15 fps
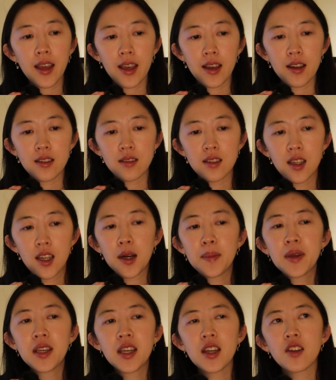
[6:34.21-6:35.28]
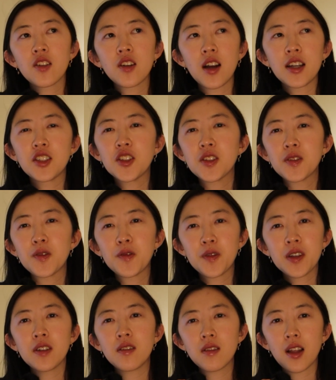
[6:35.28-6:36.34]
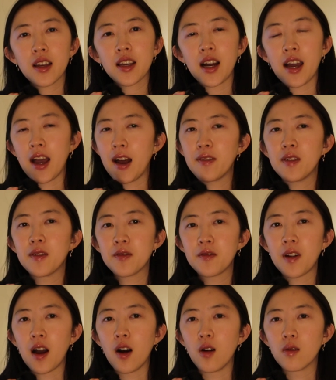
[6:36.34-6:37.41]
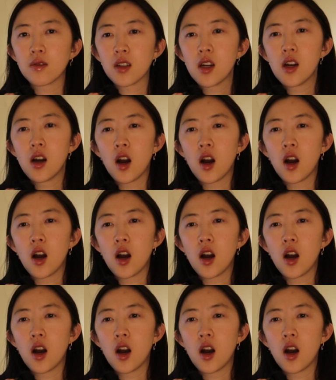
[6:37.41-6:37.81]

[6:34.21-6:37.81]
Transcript: and coming here I just feel like I haven't found